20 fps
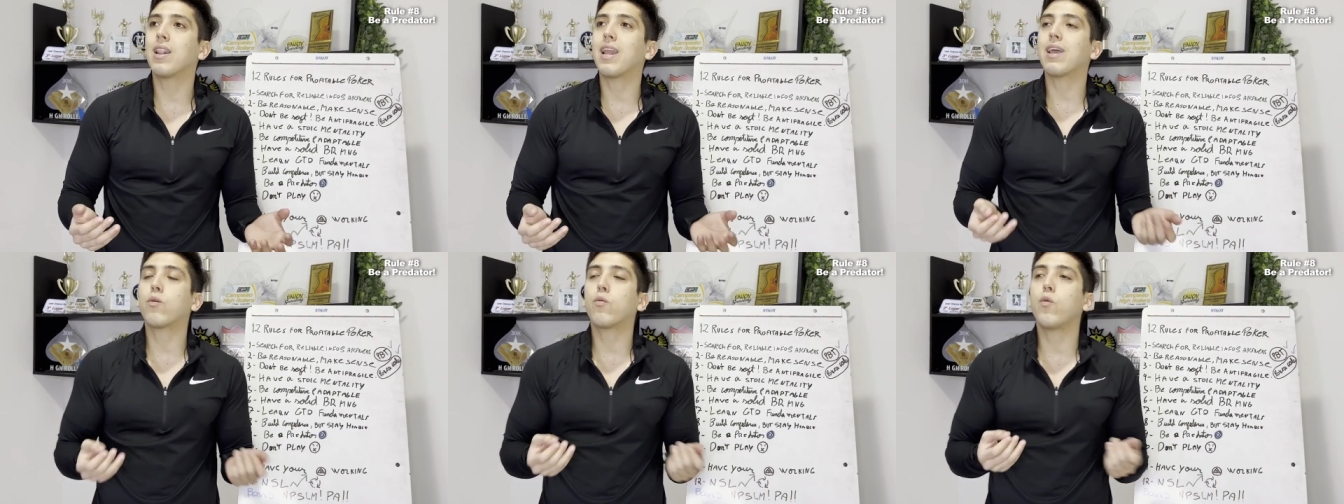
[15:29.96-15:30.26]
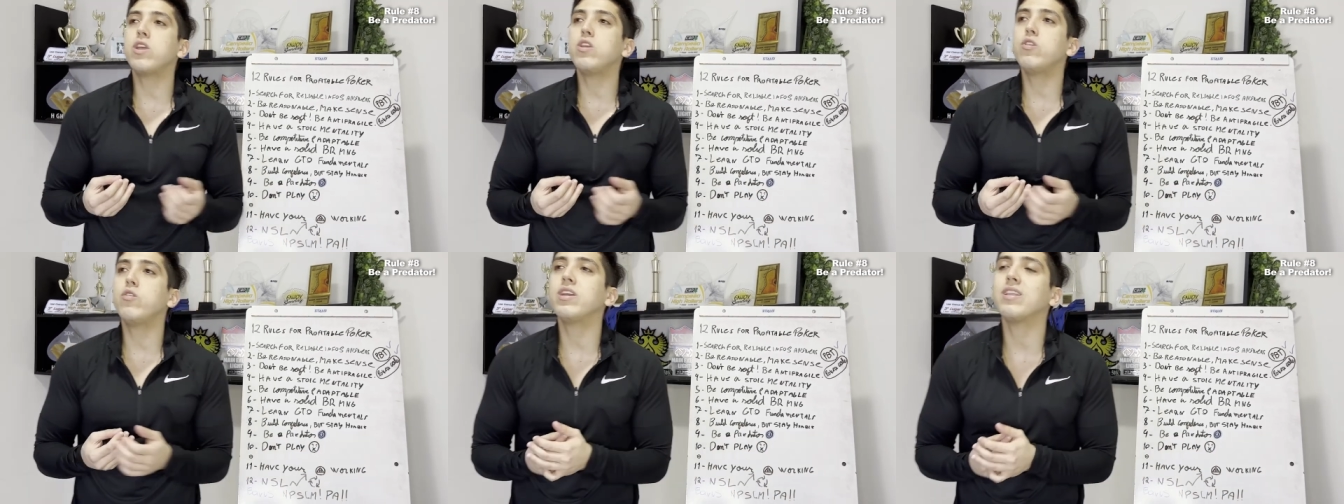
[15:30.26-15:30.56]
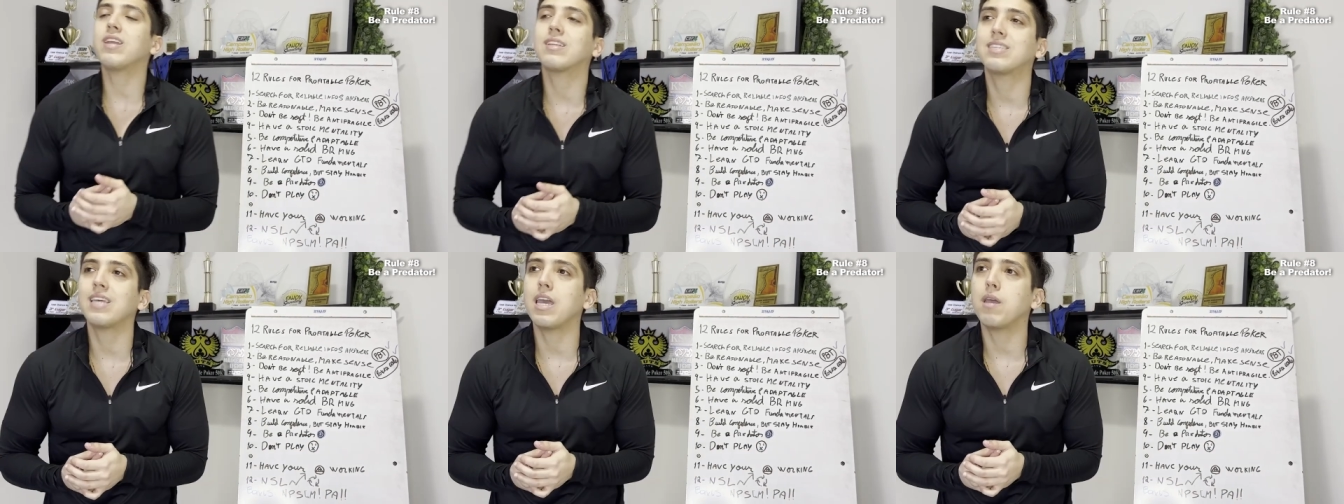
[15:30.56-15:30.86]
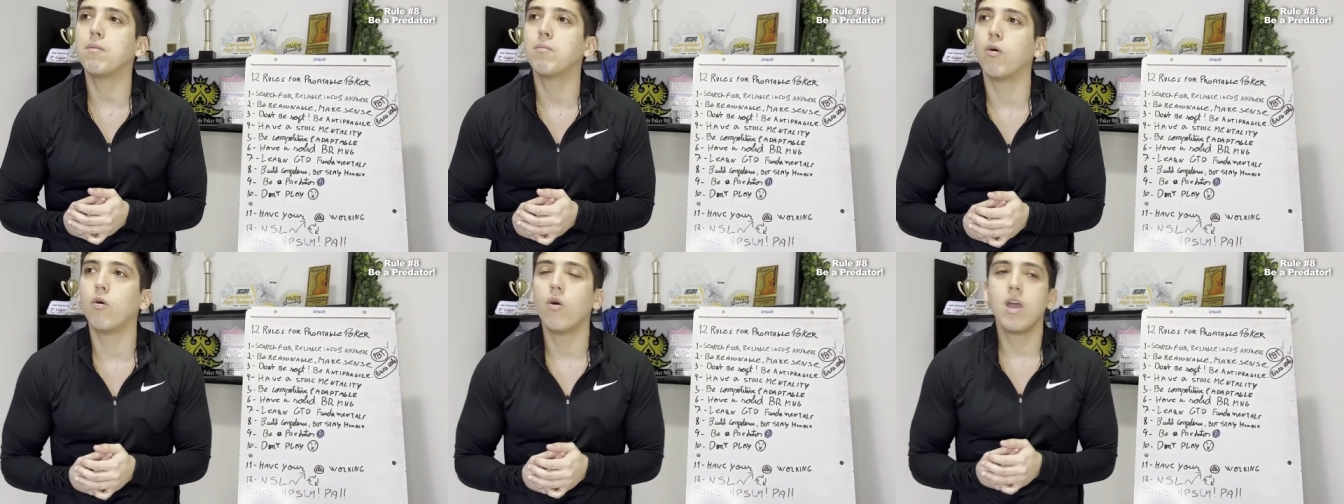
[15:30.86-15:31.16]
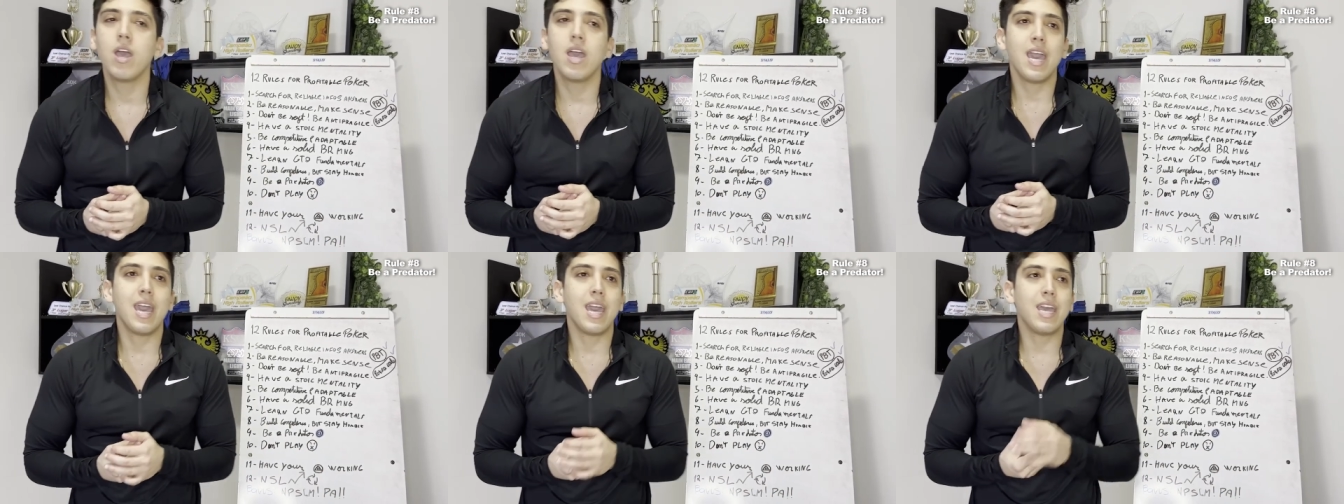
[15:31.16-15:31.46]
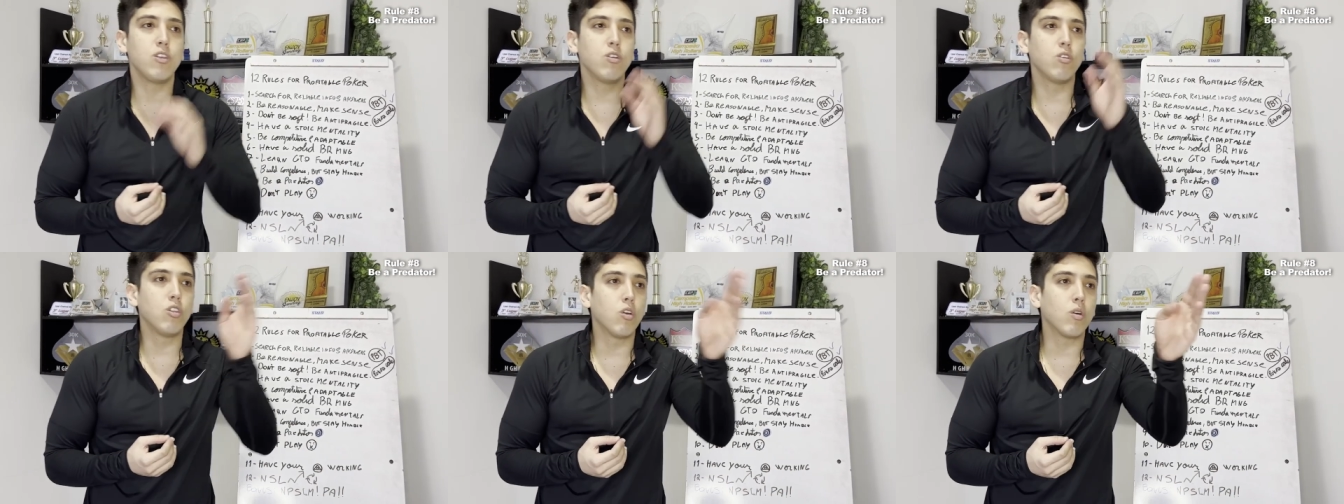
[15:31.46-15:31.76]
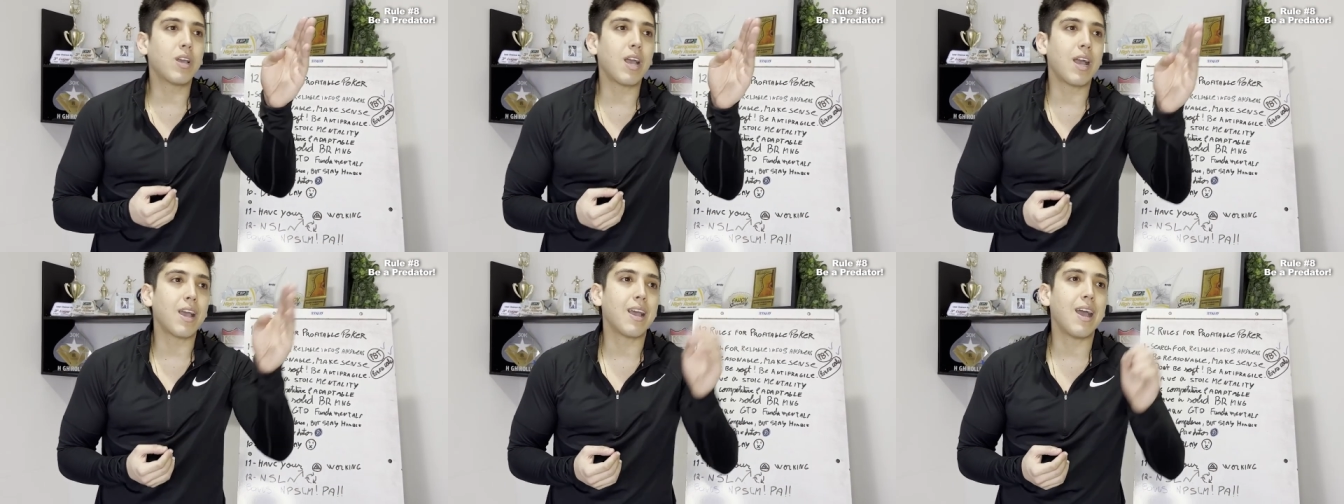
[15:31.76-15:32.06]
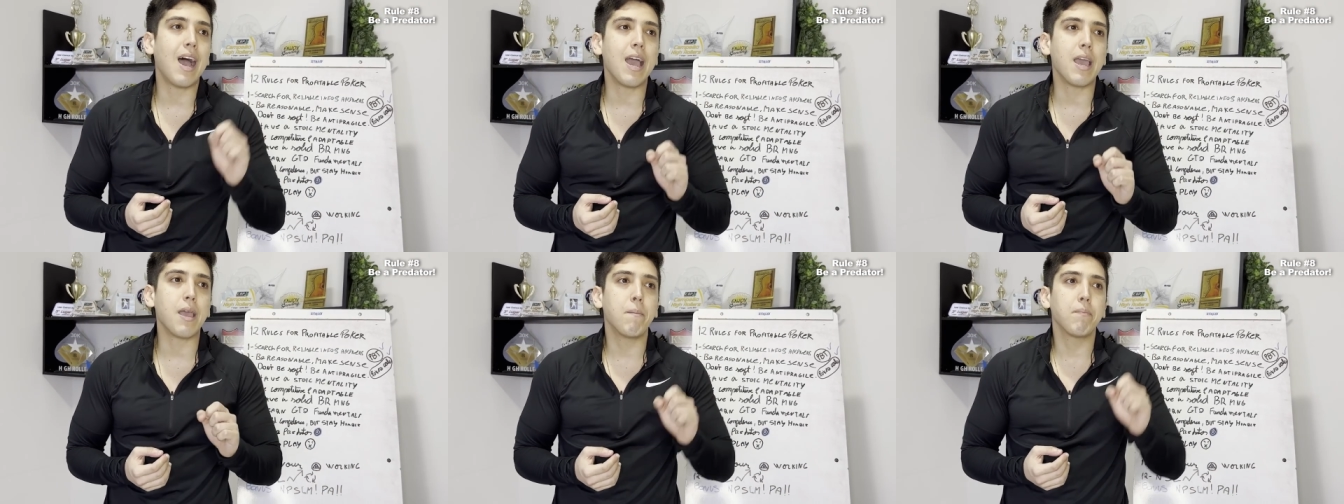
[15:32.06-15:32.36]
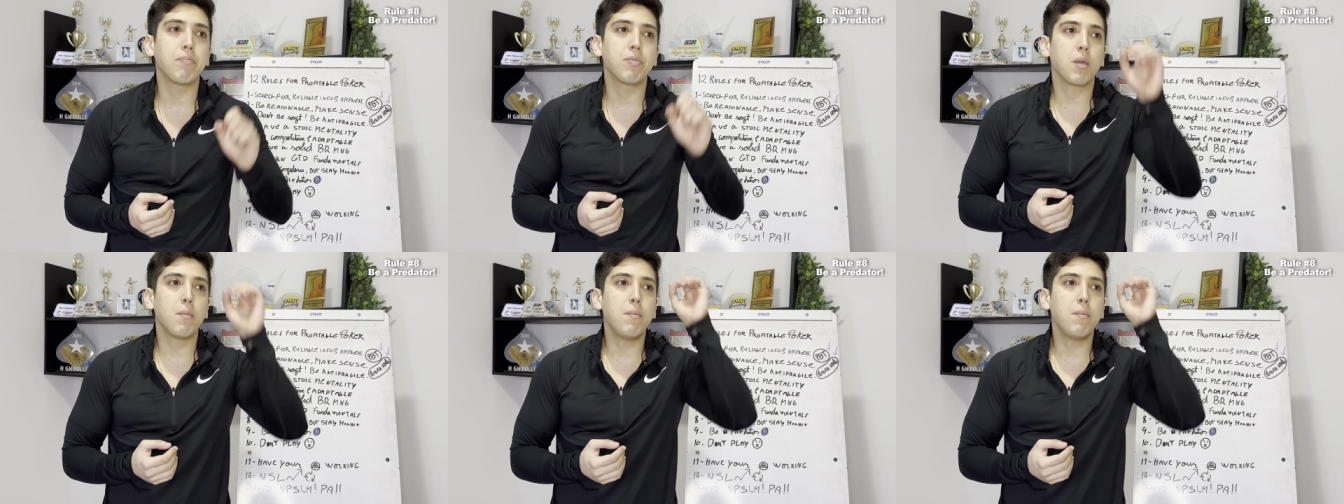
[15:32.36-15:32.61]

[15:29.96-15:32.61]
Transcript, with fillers: Like when you're in a table and you look a guy